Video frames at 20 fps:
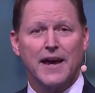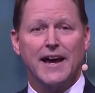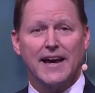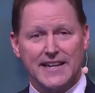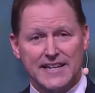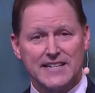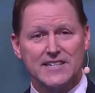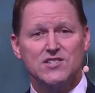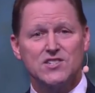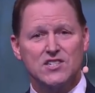
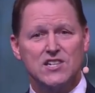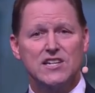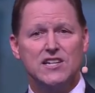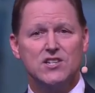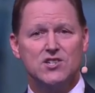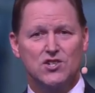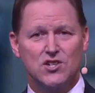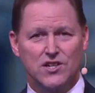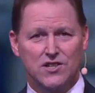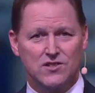and his
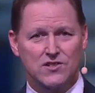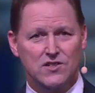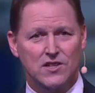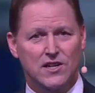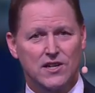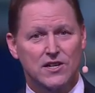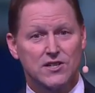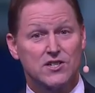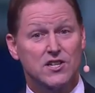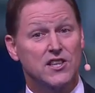teachings
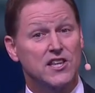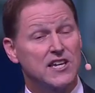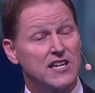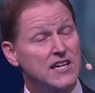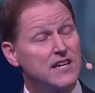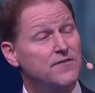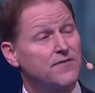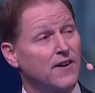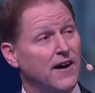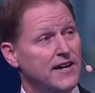to the
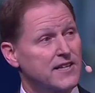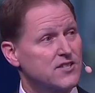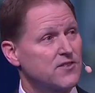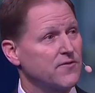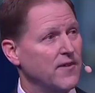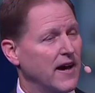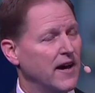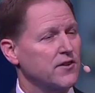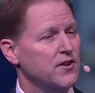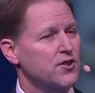Nephites
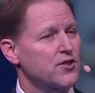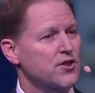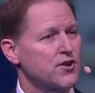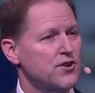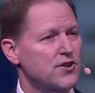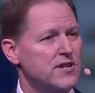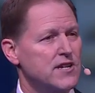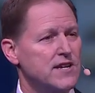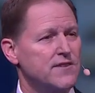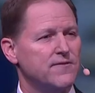found in
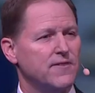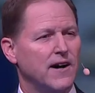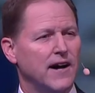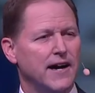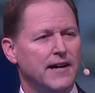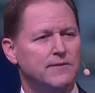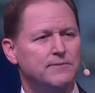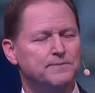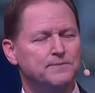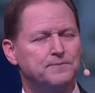3
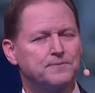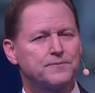Nephi.